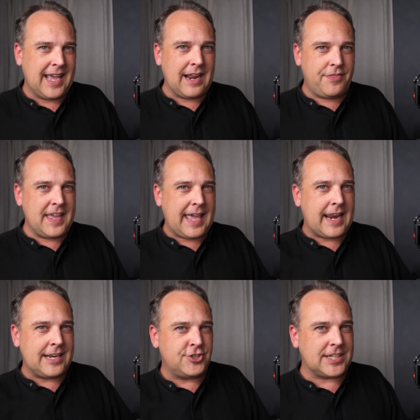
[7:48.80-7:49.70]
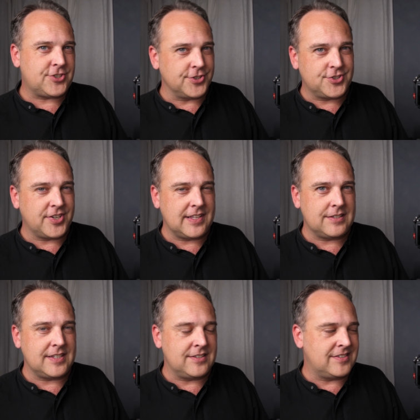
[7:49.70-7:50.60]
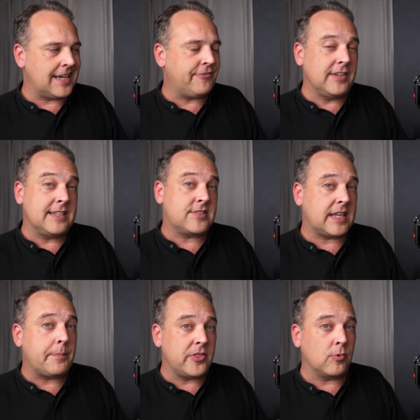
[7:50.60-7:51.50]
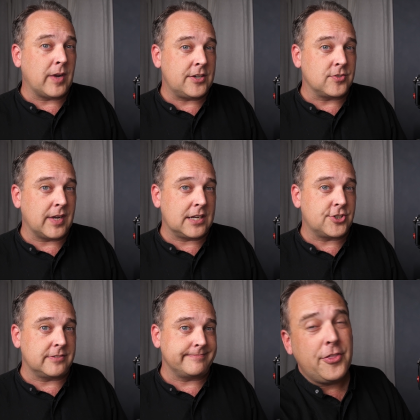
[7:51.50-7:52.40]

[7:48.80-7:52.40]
And I think adding gestures to this is definitely a step in the right direction.